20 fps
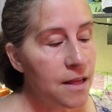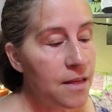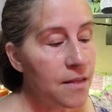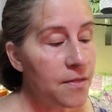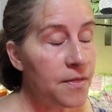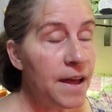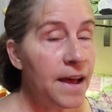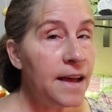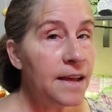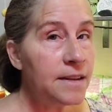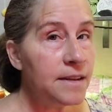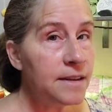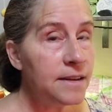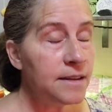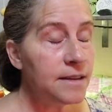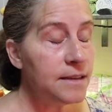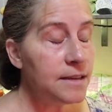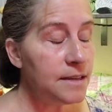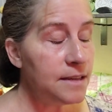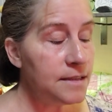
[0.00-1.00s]
That
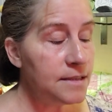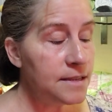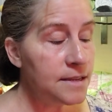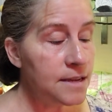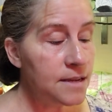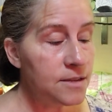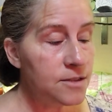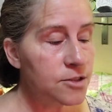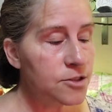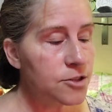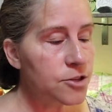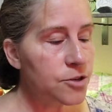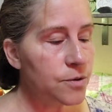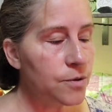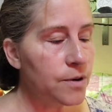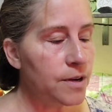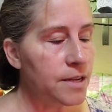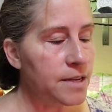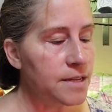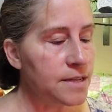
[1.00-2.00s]
is his
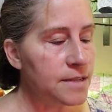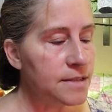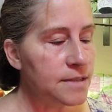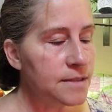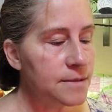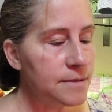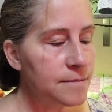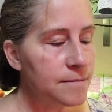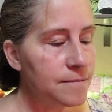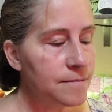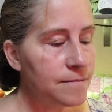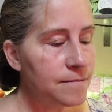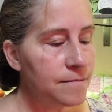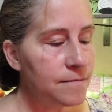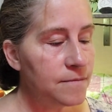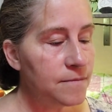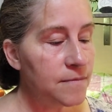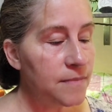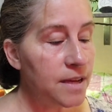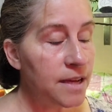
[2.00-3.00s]
choice,
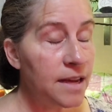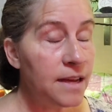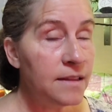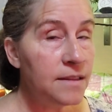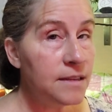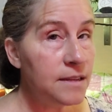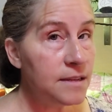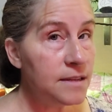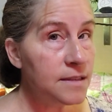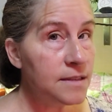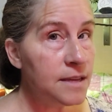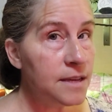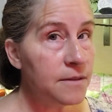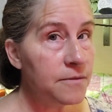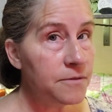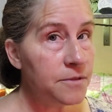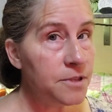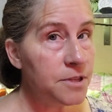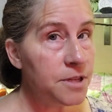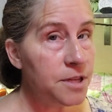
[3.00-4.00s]
and his
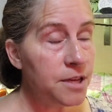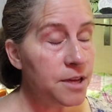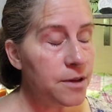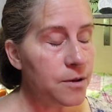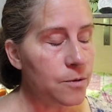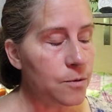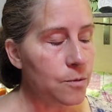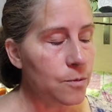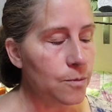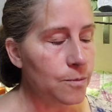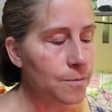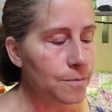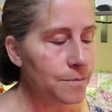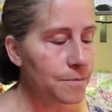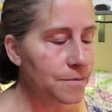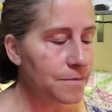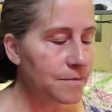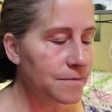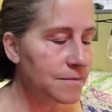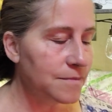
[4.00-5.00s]
gift to you.
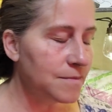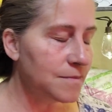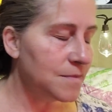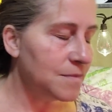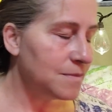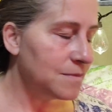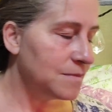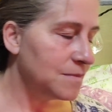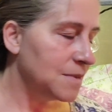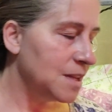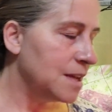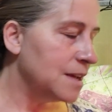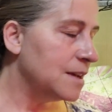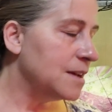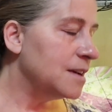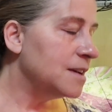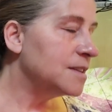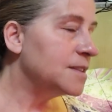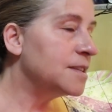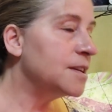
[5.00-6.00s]

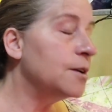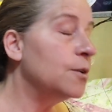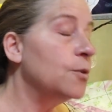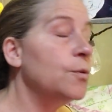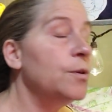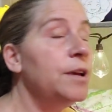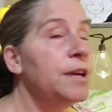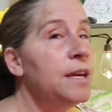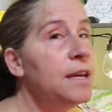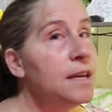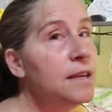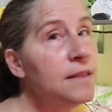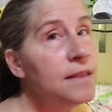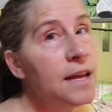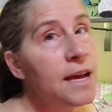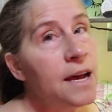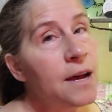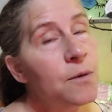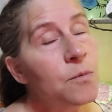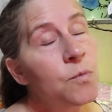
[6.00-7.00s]
So in
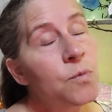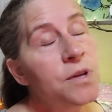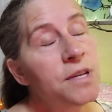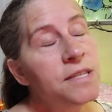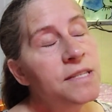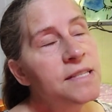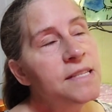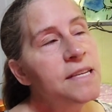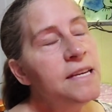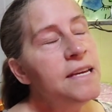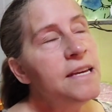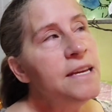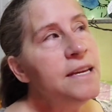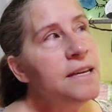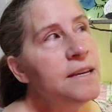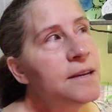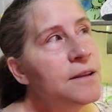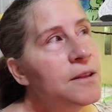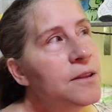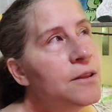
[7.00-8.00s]
that we
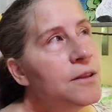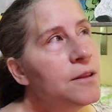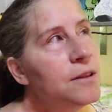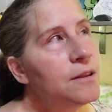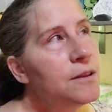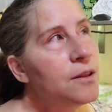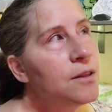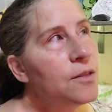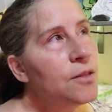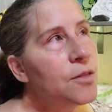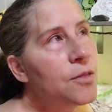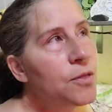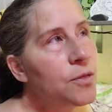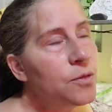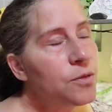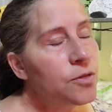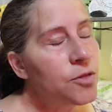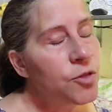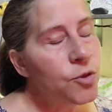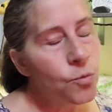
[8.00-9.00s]
see
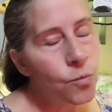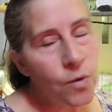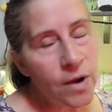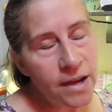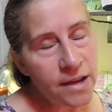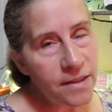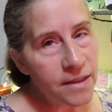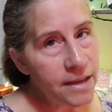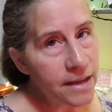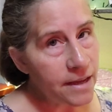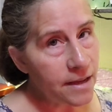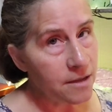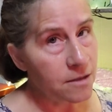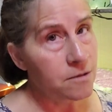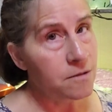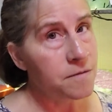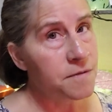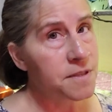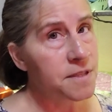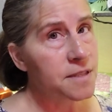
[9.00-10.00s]
the way the
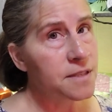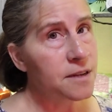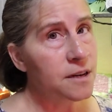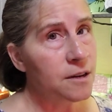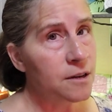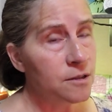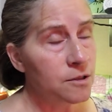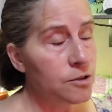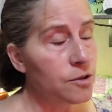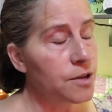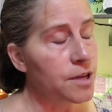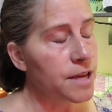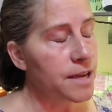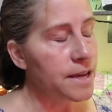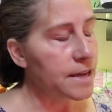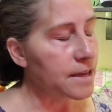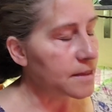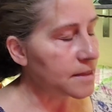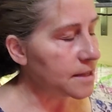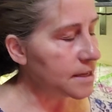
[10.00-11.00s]
elves are
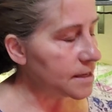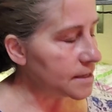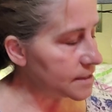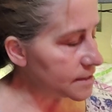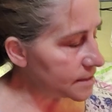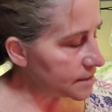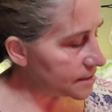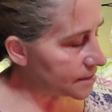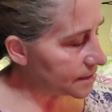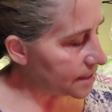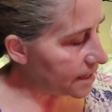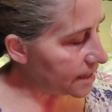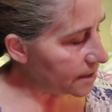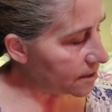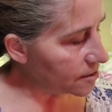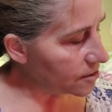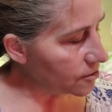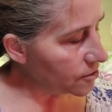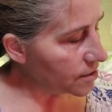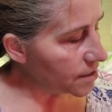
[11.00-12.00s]
looking at this. They
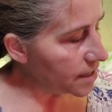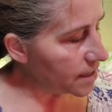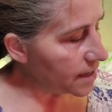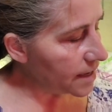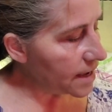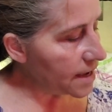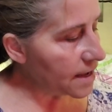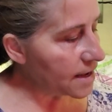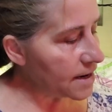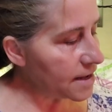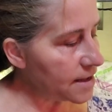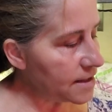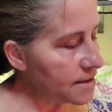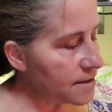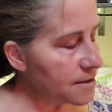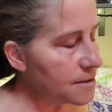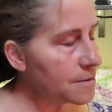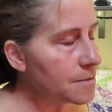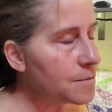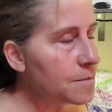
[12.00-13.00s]
are looking at it,
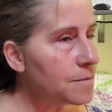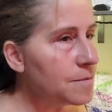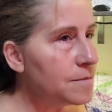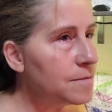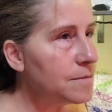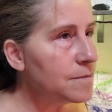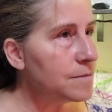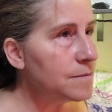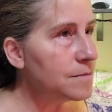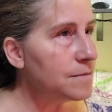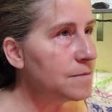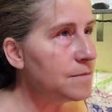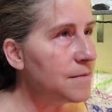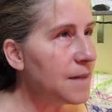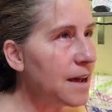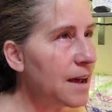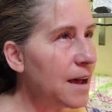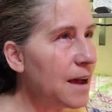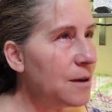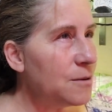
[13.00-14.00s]

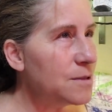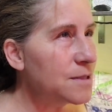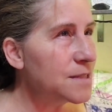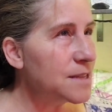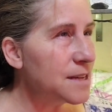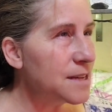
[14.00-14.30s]
I was